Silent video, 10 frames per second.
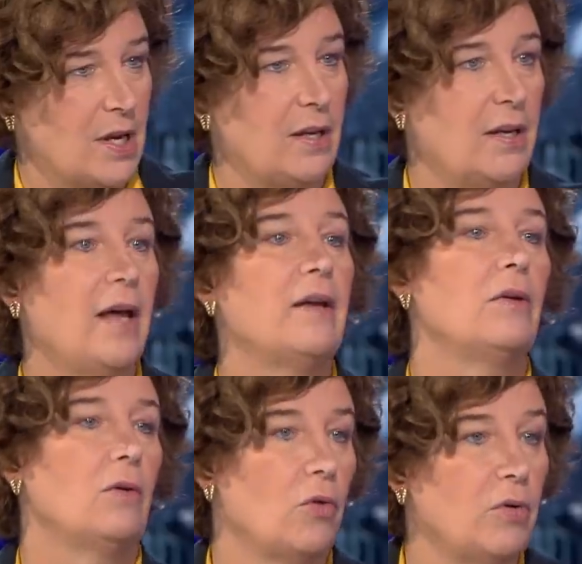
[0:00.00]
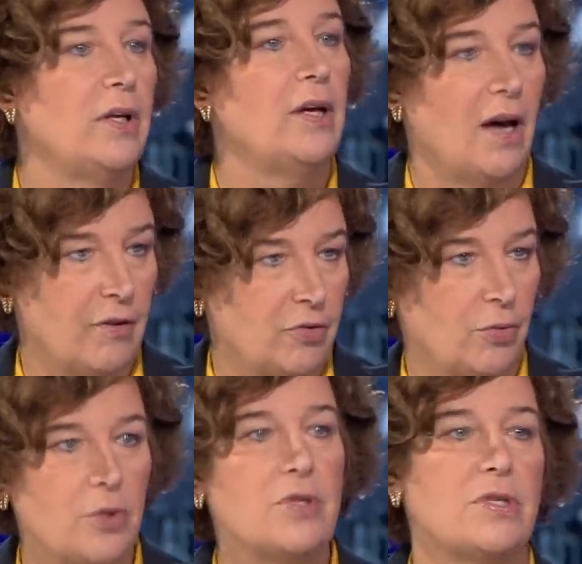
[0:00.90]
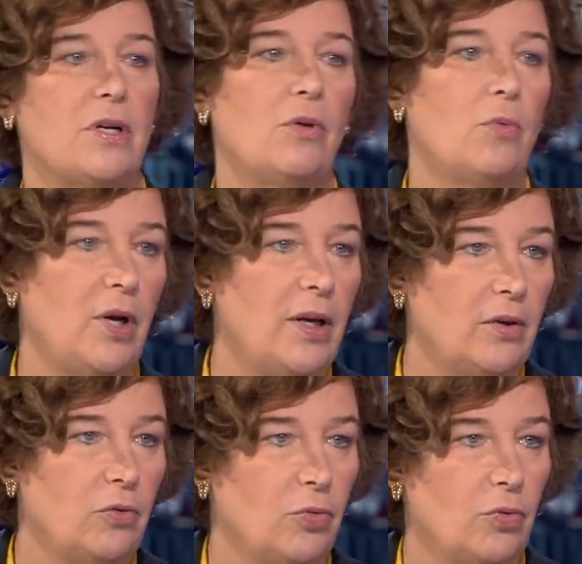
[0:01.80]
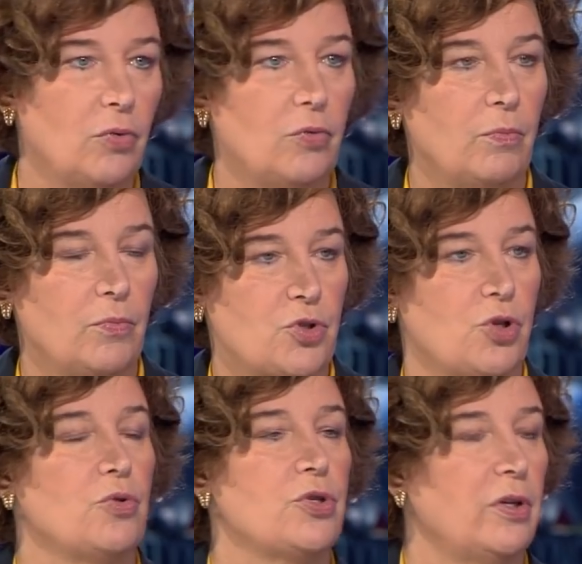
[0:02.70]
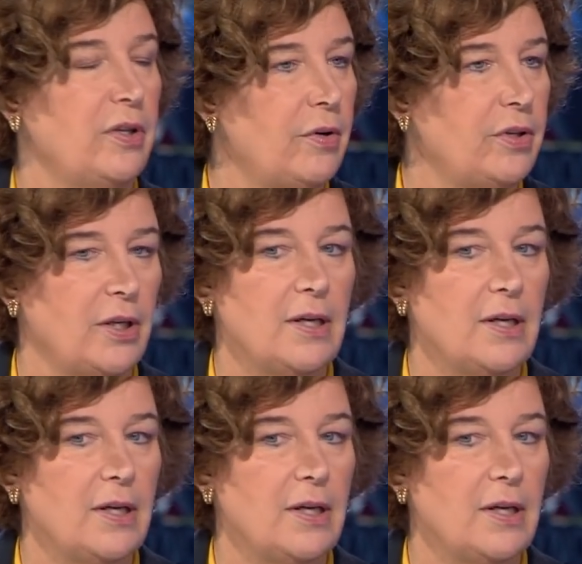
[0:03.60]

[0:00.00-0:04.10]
and then only afterwards they're willing to show solidarity.